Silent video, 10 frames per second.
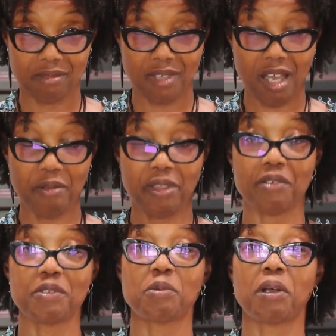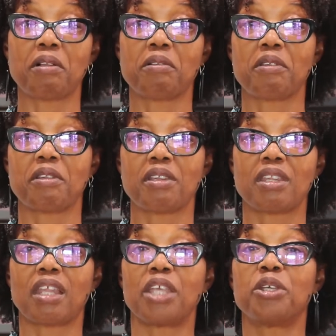out there as well
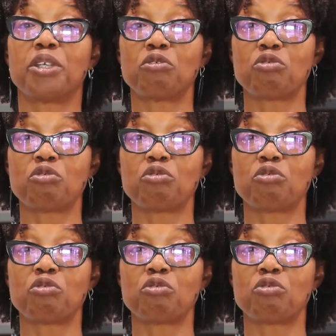that you can